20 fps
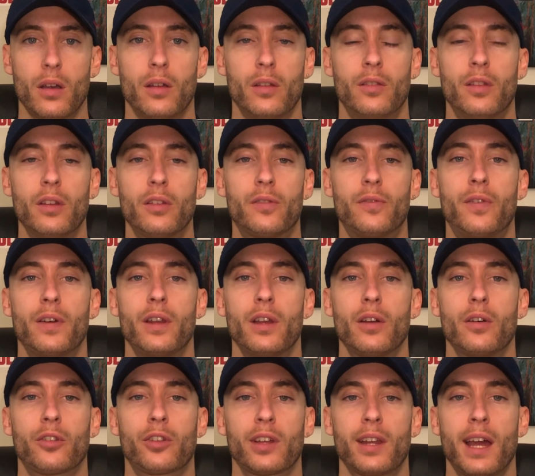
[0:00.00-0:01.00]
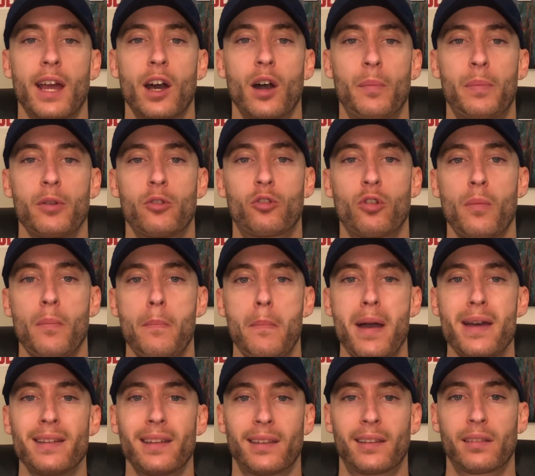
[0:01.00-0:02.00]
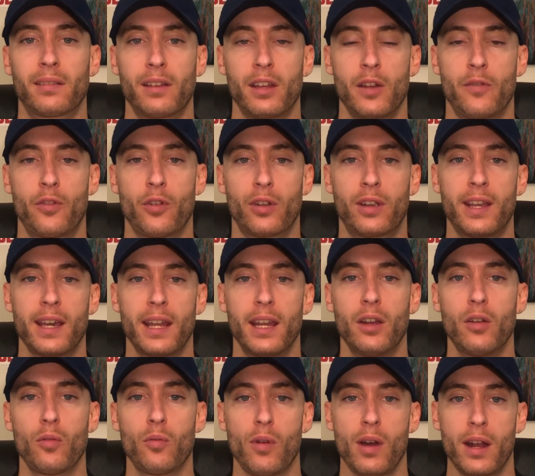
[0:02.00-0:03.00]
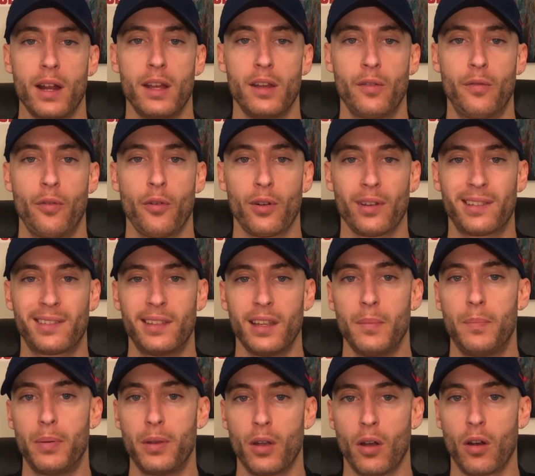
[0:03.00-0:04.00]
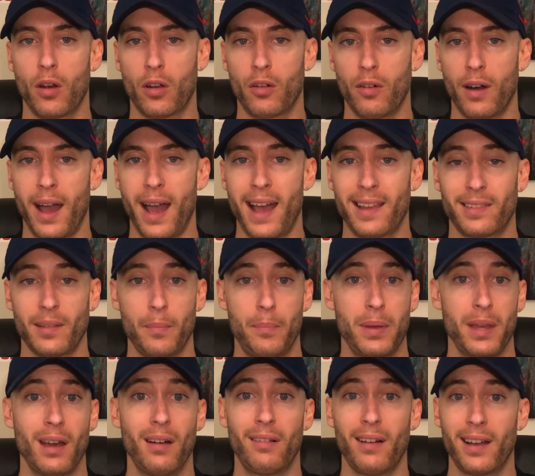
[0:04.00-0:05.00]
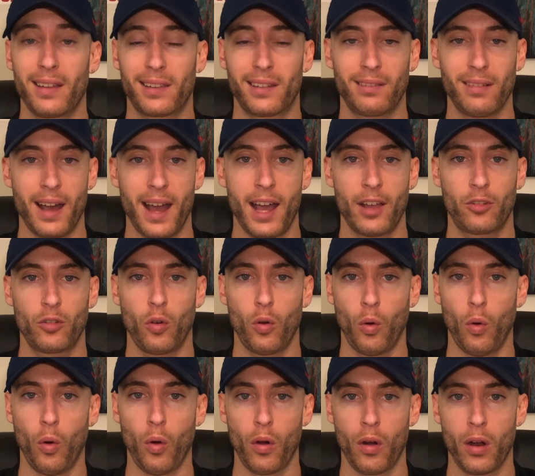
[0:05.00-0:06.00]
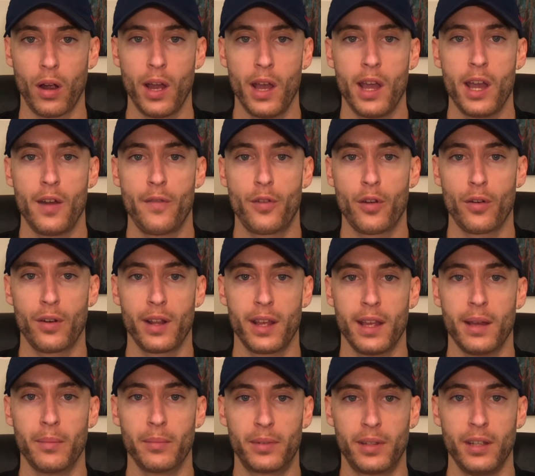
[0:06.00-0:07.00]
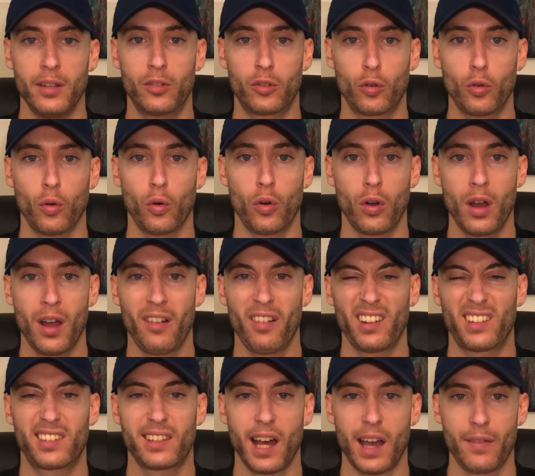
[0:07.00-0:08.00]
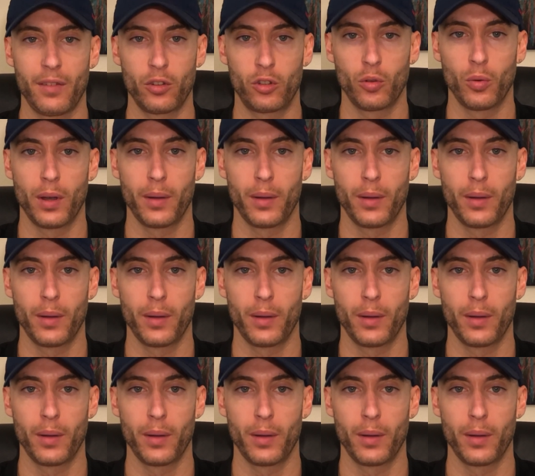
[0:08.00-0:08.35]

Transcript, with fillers: This video is going to help you tremendously if you're getting ready for a CPR class, a BLS class, or if you're in EMT school. Let's dive into